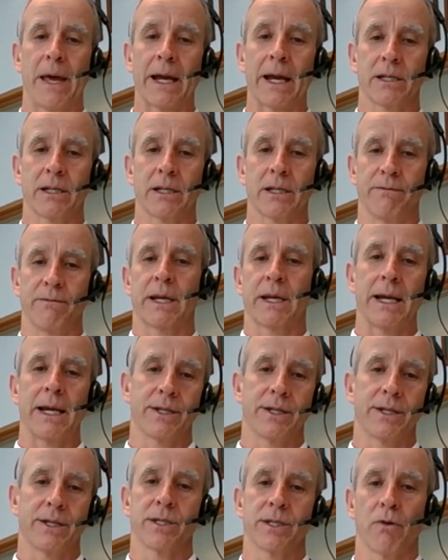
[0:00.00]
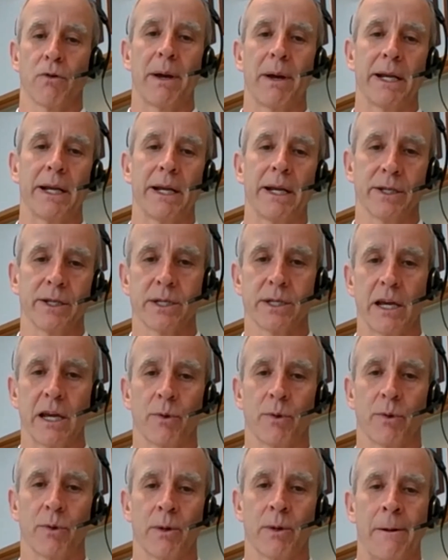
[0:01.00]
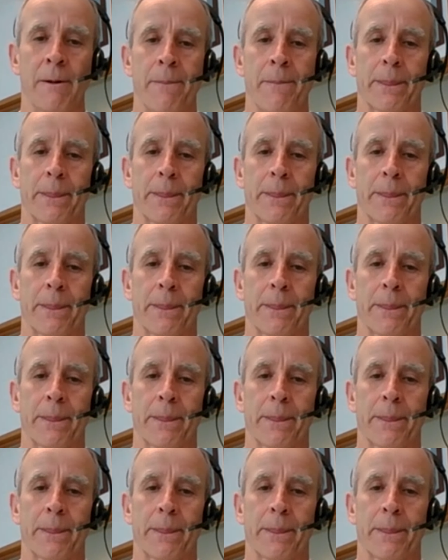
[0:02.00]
active cases are remaining stable.